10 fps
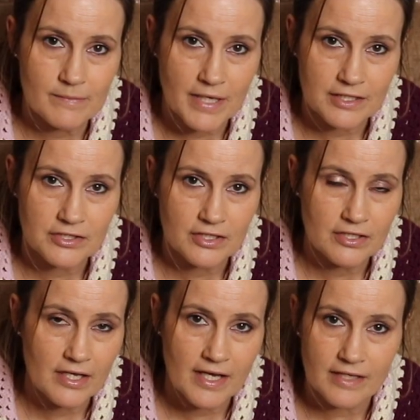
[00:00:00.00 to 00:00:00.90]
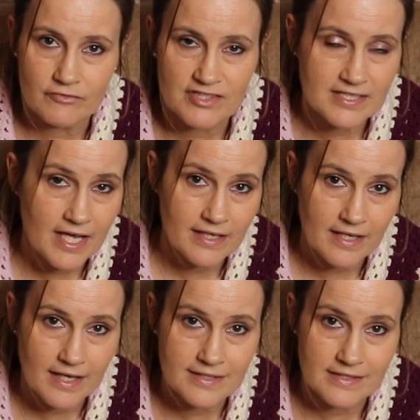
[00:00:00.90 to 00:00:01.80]
and matching and
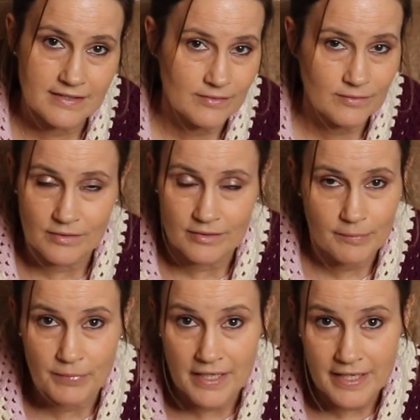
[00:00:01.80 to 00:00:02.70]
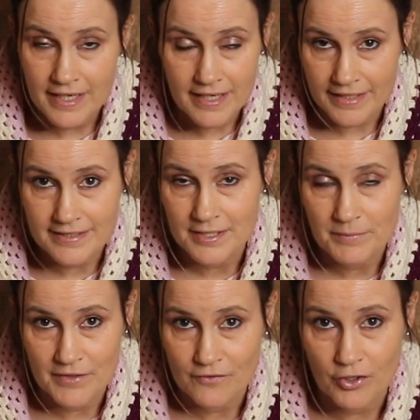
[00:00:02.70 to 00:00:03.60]
stylising a plain
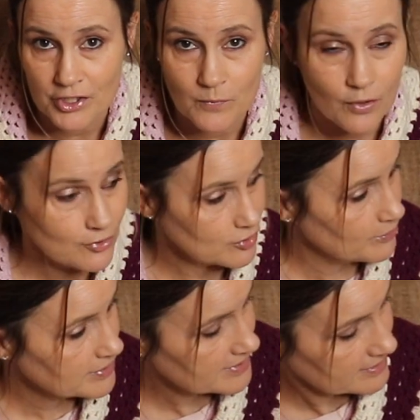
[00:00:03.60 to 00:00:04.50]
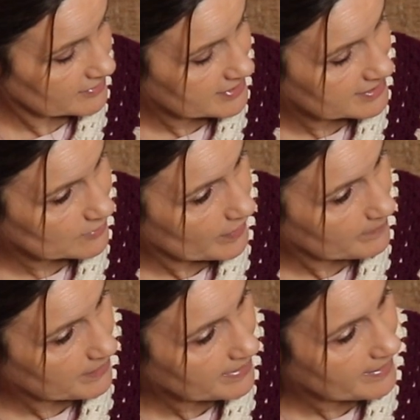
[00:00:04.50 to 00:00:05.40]
item that you've got in your wardrobe, because this is
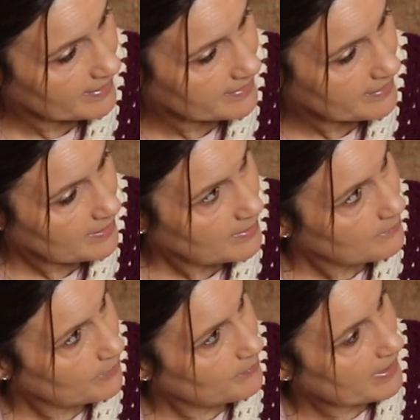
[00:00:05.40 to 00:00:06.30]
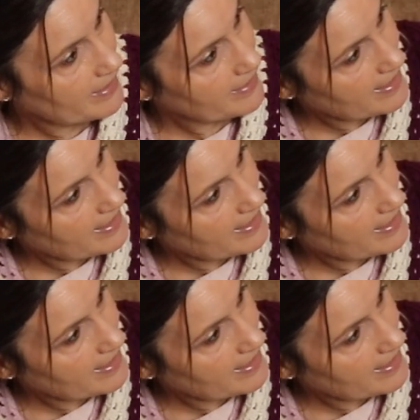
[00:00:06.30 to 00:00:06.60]
quite plain, but by